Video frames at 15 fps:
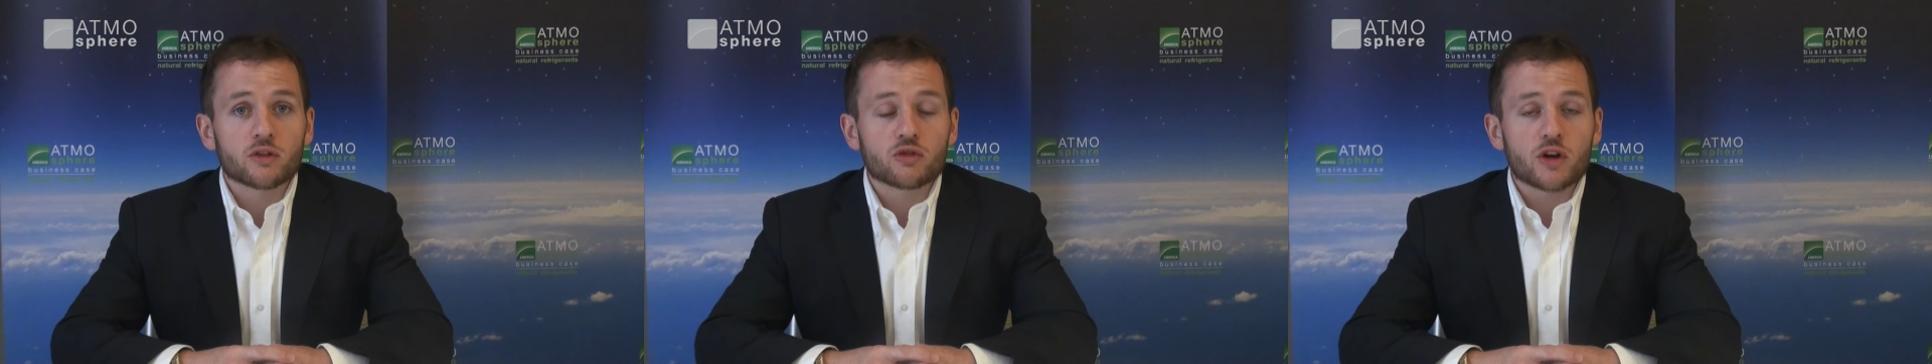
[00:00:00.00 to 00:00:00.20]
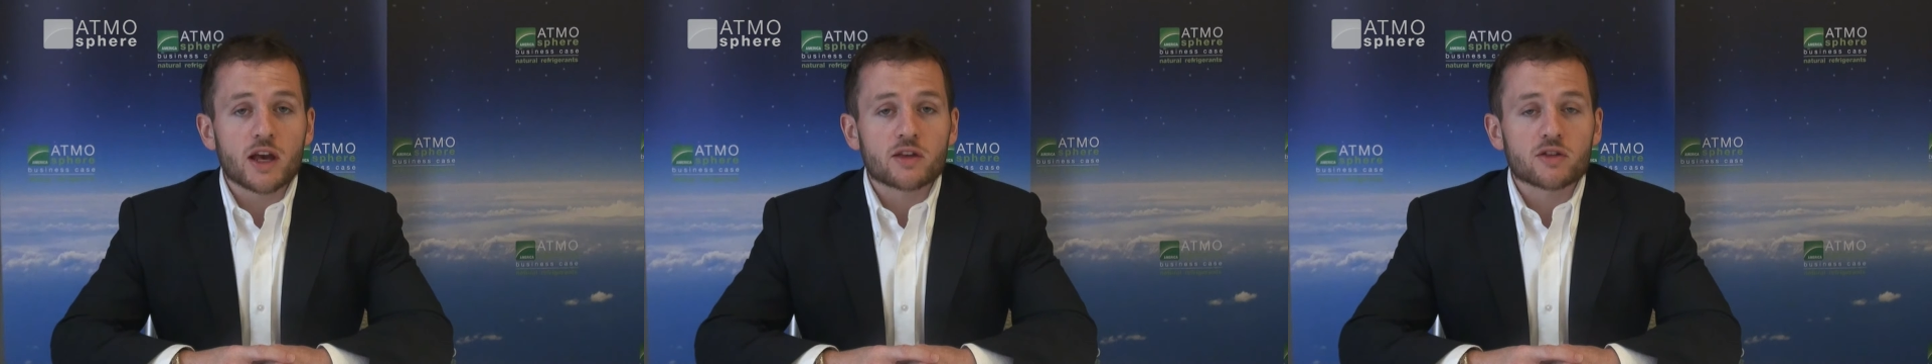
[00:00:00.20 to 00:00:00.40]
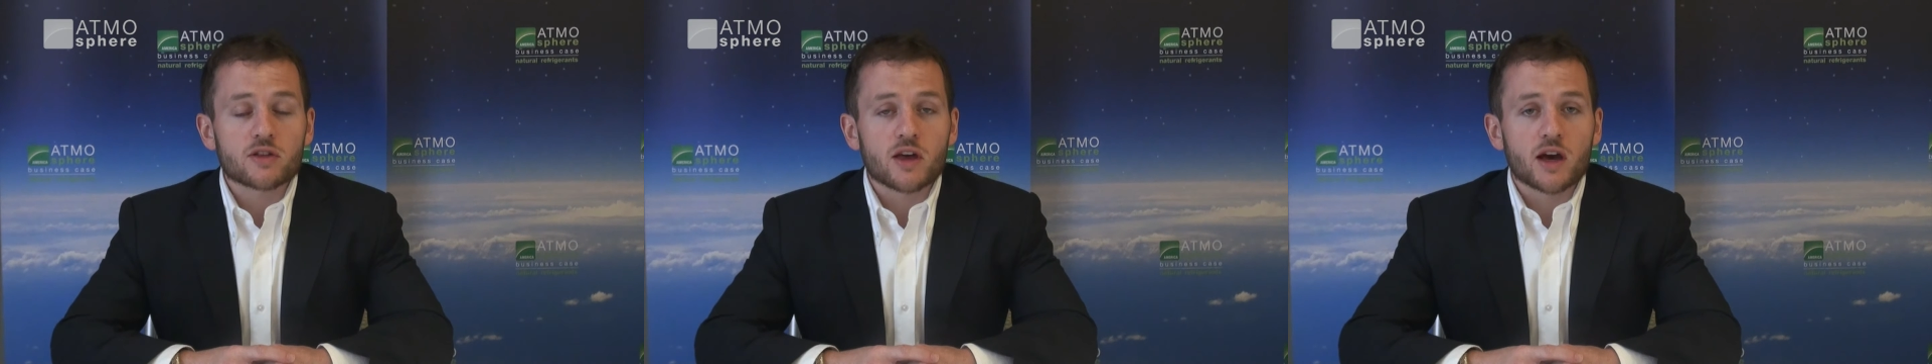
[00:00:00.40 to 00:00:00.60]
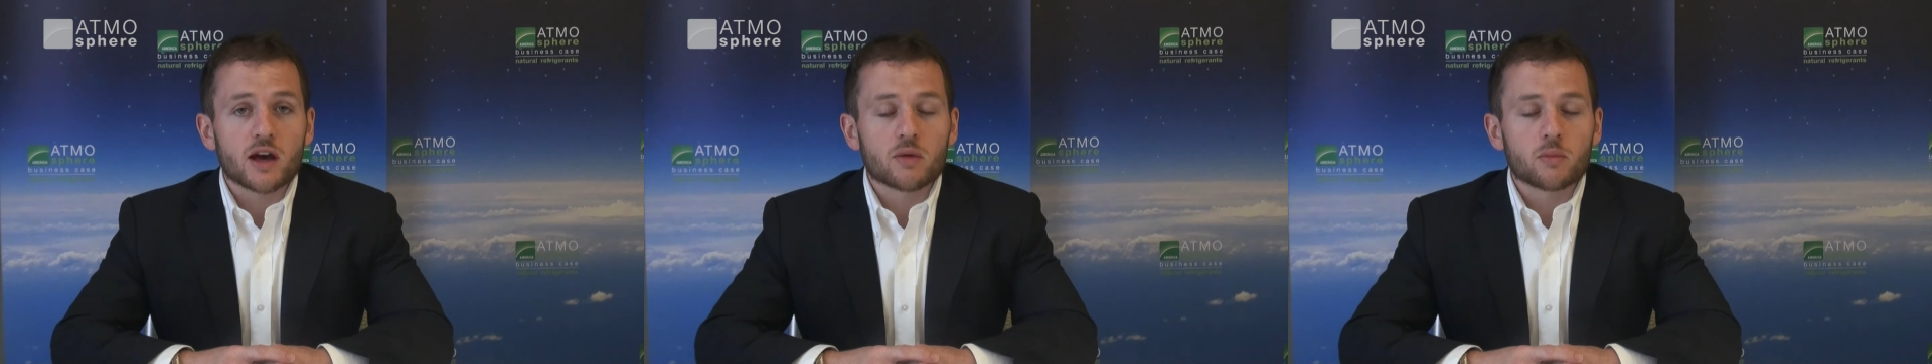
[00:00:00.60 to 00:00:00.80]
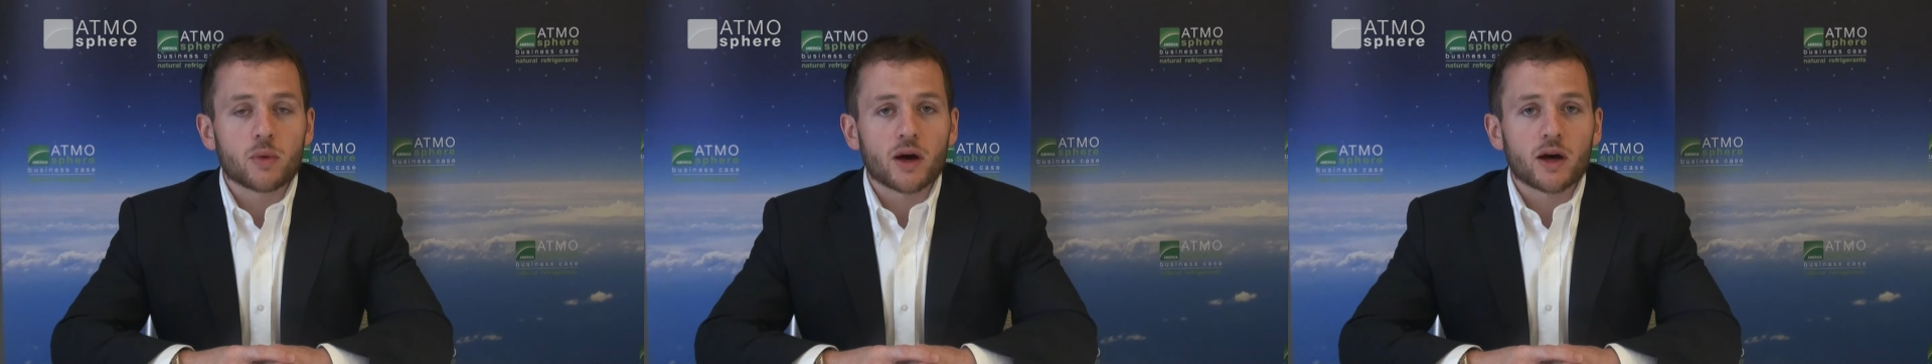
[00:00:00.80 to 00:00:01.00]
address
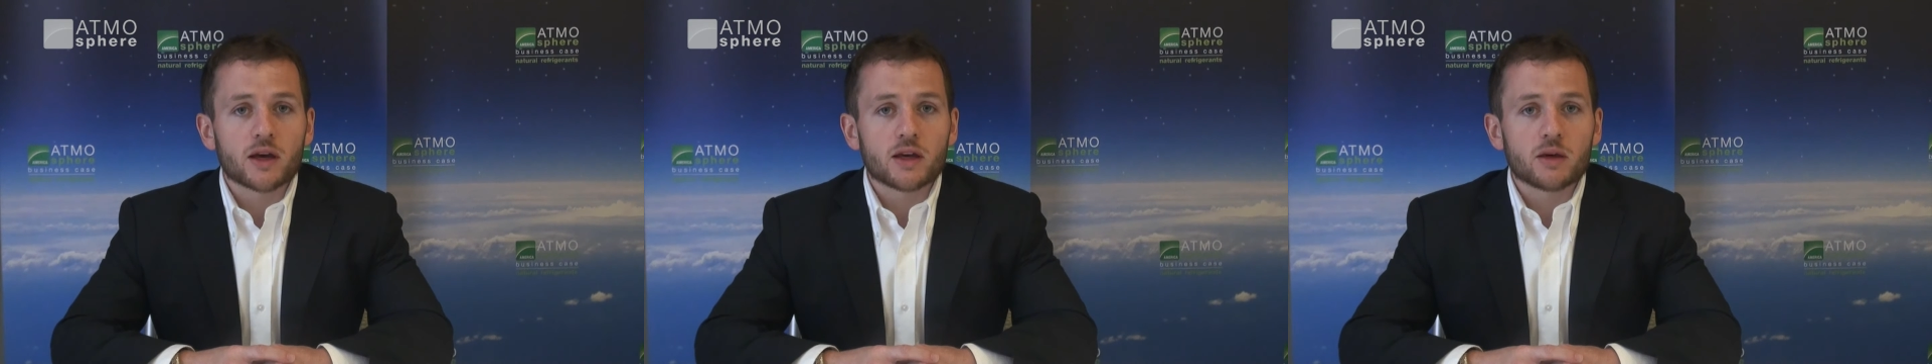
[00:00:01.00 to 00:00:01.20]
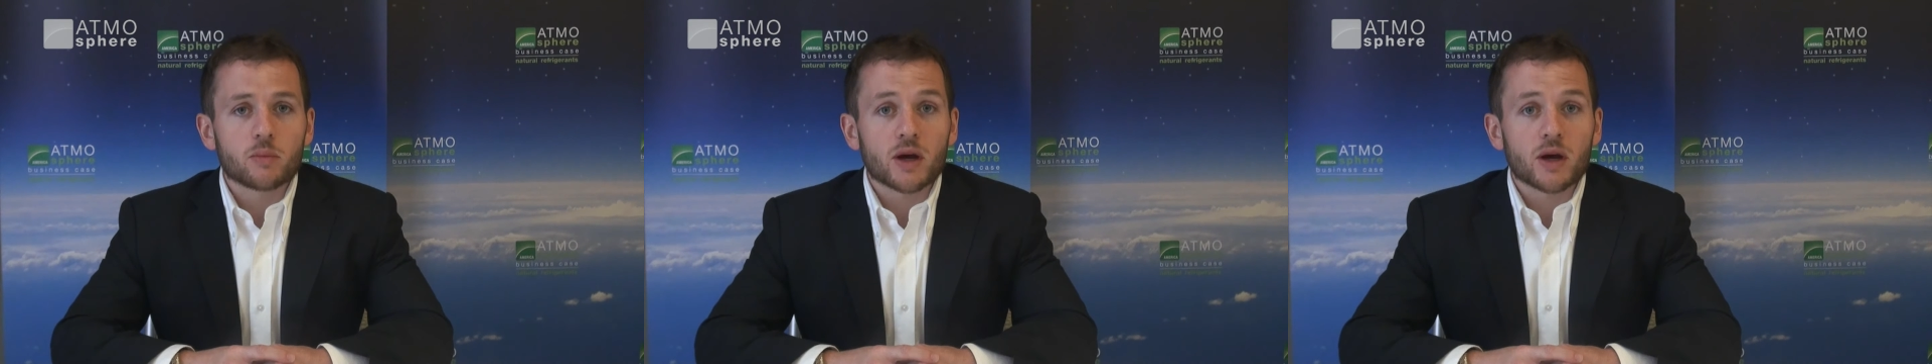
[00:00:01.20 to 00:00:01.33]
that by,